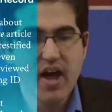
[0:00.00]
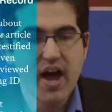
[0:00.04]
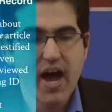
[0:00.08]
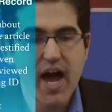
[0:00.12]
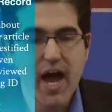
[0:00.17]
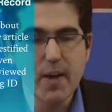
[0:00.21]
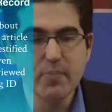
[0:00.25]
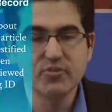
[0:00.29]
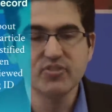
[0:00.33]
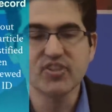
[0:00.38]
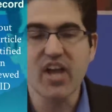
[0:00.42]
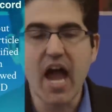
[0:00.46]

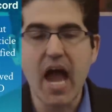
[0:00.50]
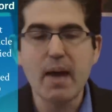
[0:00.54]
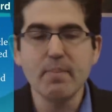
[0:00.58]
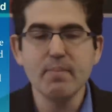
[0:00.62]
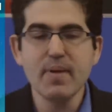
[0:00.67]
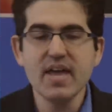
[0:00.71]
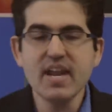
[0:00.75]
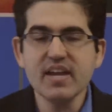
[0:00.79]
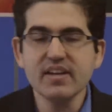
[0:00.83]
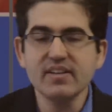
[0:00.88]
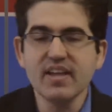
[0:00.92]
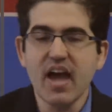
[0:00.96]
Um, Scott
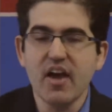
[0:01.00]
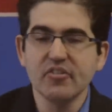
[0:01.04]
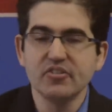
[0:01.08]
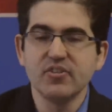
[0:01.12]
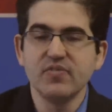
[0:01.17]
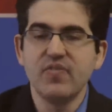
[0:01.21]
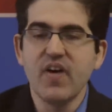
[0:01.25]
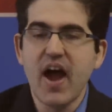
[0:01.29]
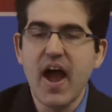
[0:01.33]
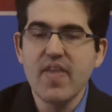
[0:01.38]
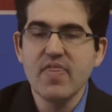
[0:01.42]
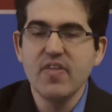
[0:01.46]
Minnich
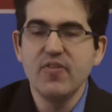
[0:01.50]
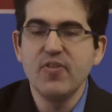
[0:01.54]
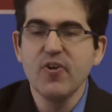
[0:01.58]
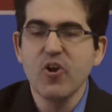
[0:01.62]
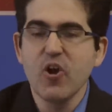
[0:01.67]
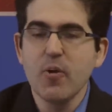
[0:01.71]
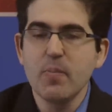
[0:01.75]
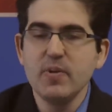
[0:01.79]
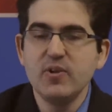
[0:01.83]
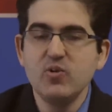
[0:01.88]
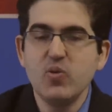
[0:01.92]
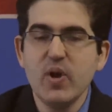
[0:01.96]
testified that there
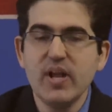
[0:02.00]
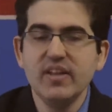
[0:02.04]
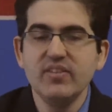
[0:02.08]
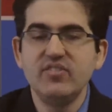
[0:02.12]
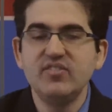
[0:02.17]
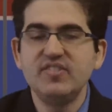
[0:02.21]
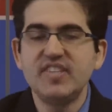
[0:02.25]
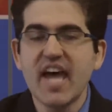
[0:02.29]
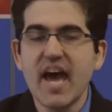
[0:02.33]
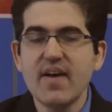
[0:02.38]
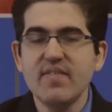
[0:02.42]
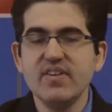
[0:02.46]
are between
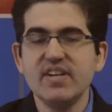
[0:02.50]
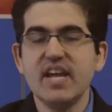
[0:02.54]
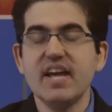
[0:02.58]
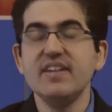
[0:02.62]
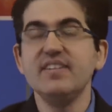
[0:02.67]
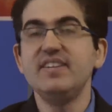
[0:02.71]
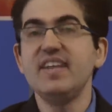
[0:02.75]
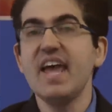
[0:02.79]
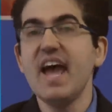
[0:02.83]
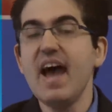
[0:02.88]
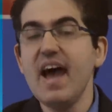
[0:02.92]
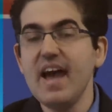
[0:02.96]
7 and
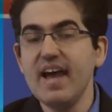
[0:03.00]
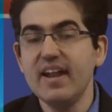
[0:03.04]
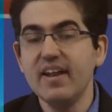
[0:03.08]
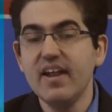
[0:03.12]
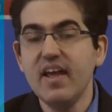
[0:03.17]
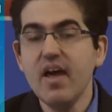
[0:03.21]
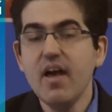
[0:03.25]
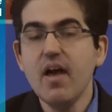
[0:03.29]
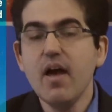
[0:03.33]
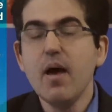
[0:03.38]
10